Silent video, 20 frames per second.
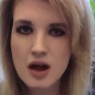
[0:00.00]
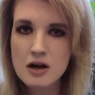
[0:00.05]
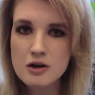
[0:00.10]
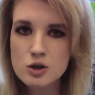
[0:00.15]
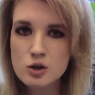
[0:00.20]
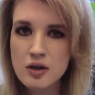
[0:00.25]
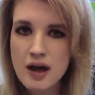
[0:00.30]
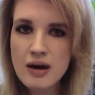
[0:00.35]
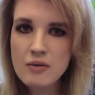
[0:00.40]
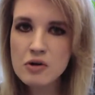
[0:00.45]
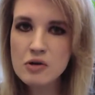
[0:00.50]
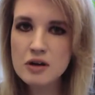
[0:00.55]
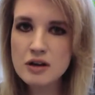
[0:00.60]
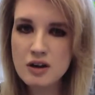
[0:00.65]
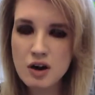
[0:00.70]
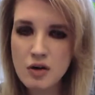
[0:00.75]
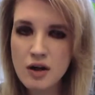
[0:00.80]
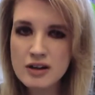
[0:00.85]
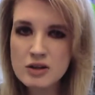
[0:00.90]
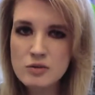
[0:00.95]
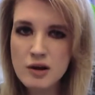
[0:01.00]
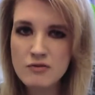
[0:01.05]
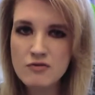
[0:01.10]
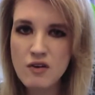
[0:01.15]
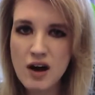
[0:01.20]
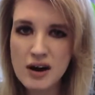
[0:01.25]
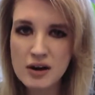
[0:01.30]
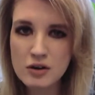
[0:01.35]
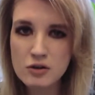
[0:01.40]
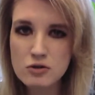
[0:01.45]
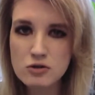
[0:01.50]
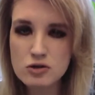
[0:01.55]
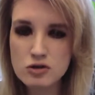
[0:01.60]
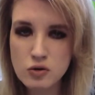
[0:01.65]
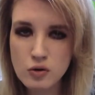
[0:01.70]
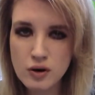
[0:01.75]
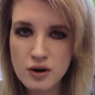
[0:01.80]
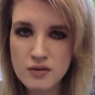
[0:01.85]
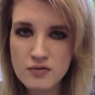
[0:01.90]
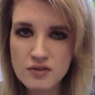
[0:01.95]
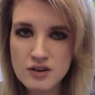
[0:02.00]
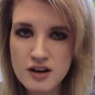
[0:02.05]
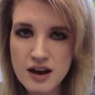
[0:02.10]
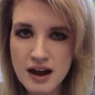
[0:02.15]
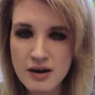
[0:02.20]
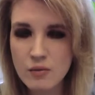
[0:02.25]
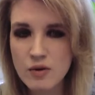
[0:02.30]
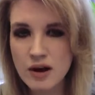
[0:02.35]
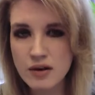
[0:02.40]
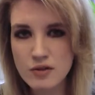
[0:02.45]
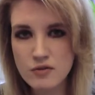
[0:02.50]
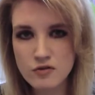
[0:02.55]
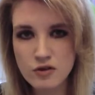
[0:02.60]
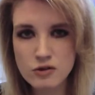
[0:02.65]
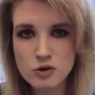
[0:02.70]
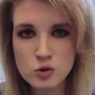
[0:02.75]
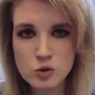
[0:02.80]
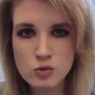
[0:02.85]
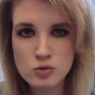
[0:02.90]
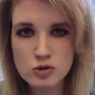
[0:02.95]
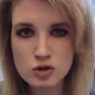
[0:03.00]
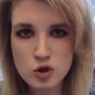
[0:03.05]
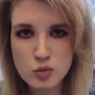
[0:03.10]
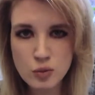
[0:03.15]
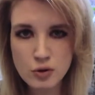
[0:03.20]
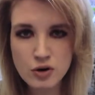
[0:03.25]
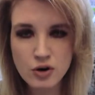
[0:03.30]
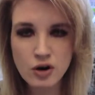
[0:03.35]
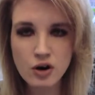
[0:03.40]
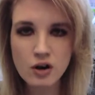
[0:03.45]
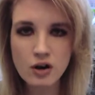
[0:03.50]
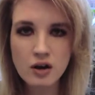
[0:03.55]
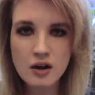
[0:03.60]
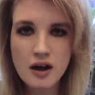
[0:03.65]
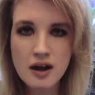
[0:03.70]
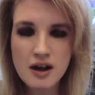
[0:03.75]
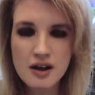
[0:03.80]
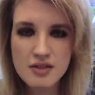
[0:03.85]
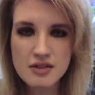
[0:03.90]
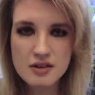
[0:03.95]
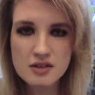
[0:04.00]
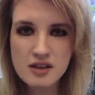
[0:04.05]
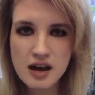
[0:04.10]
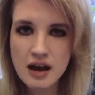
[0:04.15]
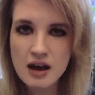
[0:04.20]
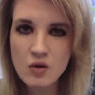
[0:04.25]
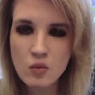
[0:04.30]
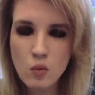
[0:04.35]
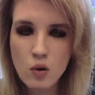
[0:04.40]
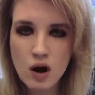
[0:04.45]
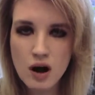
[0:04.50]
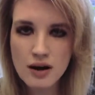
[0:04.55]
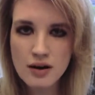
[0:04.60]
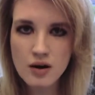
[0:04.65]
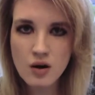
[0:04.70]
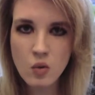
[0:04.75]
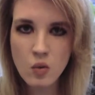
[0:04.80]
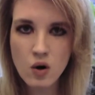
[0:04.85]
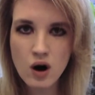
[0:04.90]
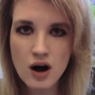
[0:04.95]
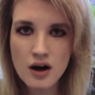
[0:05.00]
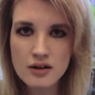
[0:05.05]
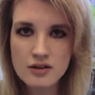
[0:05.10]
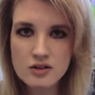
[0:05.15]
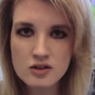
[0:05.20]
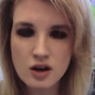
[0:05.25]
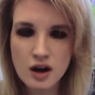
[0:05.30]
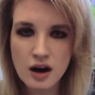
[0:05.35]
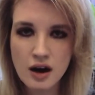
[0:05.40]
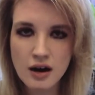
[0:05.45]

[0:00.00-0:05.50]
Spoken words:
So that really, that's my final news story of the day. We had the first one was Supergirl. The second one was